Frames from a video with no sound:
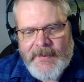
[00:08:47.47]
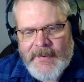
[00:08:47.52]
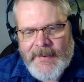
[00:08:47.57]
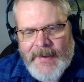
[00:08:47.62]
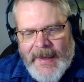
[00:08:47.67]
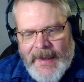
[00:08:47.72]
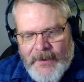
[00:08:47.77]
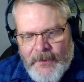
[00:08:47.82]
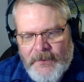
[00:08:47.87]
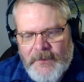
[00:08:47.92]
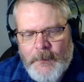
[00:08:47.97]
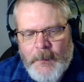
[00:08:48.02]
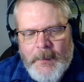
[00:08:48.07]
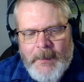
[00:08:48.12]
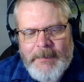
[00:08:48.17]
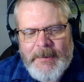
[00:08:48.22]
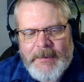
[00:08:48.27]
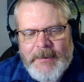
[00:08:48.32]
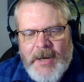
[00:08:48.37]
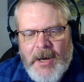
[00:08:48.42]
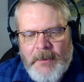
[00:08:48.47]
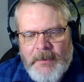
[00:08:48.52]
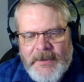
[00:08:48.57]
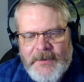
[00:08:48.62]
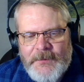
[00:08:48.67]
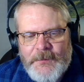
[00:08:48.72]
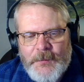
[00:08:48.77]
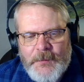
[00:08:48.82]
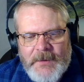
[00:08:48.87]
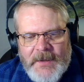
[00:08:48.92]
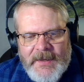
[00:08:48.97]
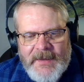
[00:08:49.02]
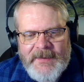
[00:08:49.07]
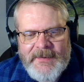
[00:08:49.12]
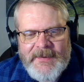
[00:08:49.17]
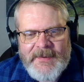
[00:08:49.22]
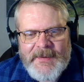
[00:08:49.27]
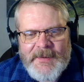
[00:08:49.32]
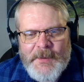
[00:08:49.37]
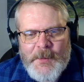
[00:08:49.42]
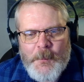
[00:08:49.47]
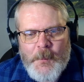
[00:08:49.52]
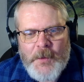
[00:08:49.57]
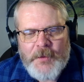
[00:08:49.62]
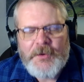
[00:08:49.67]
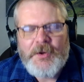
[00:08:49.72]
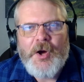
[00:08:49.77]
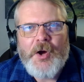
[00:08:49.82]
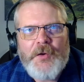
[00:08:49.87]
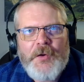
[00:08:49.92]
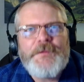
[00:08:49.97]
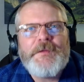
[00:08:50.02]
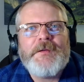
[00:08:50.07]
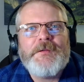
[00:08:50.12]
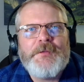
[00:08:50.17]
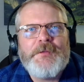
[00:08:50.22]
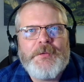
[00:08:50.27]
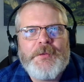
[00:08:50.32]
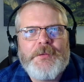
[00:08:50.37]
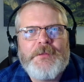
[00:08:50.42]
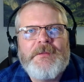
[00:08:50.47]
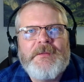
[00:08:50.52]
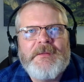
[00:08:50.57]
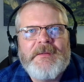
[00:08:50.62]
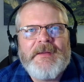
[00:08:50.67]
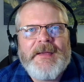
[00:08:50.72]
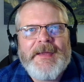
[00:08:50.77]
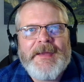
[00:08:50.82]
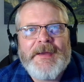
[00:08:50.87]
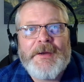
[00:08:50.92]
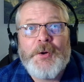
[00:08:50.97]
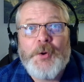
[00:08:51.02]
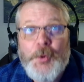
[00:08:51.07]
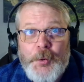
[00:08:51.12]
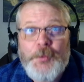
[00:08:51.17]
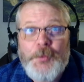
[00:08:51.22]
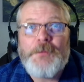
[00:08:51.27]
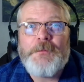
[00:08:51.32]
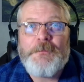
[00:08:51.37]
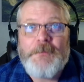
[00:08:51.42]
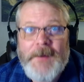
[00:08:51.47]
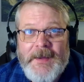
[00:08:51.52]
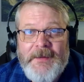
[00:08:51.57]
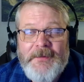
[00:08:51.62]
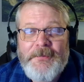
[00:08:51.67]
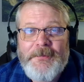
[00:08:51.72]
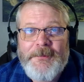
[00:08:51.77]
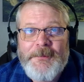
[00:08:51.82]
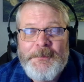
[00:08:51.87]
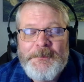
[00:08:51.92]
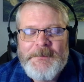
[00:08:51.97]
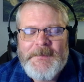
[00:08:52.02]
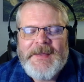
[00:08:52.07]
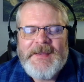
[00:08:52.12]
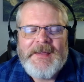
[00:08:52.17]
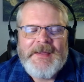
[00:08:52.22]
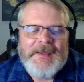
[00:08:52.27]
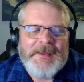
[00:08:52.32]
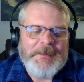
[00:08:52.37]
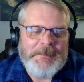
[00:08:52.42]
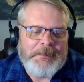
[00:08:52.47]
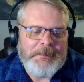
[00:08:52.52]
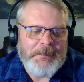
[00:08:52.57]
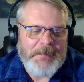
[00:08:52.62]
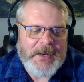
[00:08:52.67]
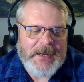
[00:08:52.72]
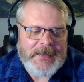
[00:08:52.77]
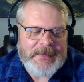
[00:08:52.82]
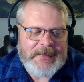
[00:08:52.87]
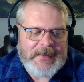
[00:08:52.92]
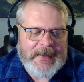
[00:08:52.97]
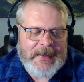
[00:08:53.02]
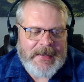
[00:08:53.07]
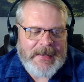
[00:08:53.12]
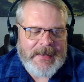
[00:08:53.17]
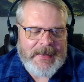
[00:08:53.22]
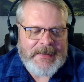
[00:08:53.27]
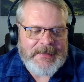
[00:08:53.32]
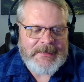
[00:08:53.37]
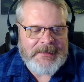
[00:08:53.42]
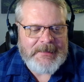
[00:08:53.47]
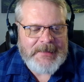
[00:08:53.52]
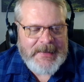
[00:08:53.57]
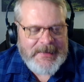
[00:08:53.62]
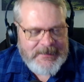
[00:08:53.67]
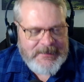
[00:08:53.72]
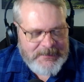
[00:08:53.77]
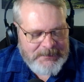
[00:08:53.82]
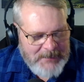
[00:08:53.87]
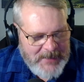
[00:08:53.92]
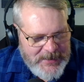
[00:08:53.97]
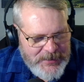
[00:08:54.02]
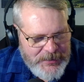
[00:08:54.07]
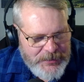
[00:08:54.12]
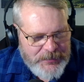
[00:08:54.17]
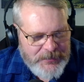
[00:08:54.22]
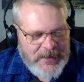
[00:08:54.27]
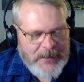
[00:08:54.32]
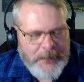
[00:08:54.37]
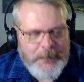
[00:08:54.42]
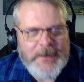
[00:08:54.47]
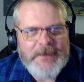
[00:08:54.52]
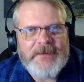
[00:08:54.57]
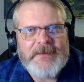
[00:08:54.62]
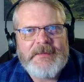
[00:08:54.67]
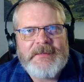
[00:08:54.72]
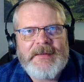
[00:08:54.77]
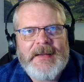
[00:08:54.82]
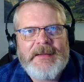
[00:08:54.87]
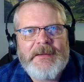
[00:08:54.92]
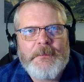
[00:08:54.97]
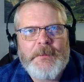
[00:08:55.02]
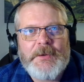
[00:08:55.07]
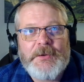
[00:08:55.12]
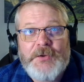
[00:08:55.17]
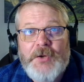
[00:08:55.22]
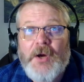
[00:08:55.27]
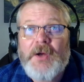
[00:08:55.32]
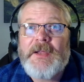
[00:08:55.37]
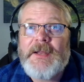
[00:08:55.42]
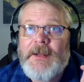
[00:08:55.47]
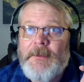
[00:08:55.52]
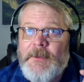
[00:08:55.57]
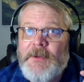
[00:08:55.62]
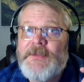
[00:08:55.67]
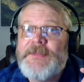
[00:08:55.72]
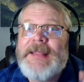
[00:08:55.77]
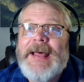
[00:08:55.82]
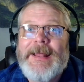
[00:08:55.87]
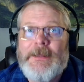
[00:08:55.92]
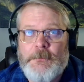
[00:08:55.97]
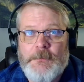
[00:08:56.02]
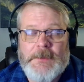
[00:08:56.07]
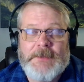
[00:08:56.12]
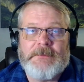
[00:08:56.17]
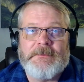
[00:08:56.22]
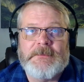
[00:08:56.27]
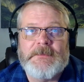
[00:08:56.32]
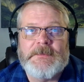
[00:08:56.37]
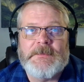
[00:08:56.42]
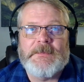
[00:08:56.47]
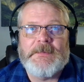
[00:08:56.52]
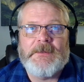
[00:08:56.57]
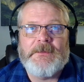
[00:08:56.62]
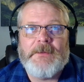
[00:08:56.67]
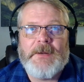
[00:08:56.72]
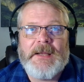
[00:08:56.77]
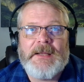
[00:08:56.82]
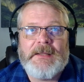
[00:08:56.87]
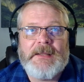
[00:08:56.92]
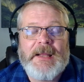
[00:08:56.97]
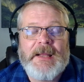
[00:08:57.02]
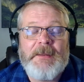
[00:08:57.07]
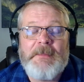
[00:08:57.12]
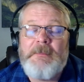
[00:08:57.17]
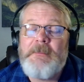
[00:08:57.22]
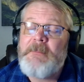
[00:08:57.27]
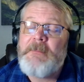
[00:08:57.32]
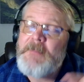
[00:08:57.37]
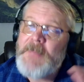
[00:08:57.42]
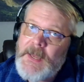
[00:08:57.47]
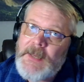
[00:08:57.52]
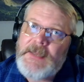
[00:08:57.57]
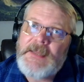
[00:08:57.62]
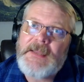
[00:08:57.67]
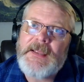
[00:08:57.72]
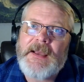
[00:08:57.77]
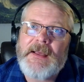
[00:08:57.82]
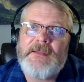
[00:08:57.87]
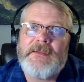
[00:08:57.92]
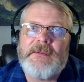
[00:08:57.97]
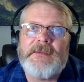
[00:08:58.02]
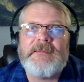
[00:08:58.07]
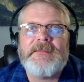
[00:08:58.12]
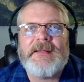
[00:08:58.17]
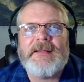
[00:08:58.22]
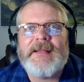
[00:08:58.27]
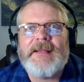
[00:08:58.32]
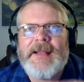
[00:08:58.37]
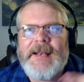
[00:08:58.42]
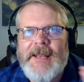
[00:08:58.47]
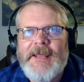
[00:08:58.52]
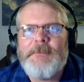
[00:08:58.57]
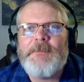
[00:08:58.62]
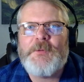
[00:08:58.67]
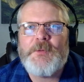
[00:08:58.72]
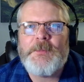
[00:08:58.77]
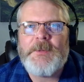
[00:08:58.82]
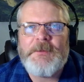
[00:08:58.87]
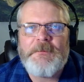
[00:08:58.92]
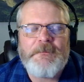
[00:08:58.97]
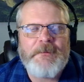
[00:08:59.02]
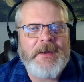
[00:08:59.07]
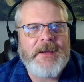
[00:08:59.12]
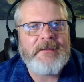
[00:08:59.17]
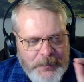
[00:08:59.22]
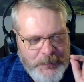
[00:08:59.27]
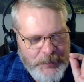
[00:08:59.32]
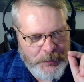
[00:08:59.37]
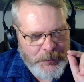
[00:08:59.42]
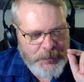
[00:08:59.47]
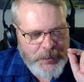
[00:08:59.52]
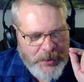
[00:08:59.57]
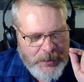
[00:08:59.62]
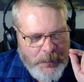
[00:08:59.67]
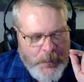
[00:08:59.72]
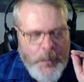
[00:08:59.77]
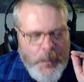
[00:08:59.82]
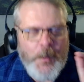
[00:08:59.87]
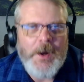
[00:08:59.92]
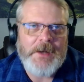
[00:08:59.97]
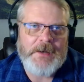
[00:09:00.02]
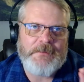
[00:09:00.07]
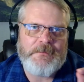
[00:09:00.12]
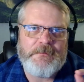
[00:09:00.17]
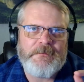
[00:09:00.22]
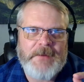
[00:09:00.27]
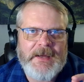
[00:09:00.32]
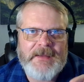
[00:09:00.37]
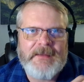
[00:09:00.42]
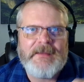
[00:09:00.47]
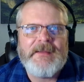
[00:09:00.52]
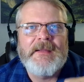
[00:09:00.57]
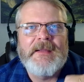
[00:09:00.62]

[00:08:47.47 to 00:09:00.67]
I don't think we'll be covering today what constitutes a good faith, but let's make sure that we understand that we're talking about that one, right? And many others that claim to be faith do not qualify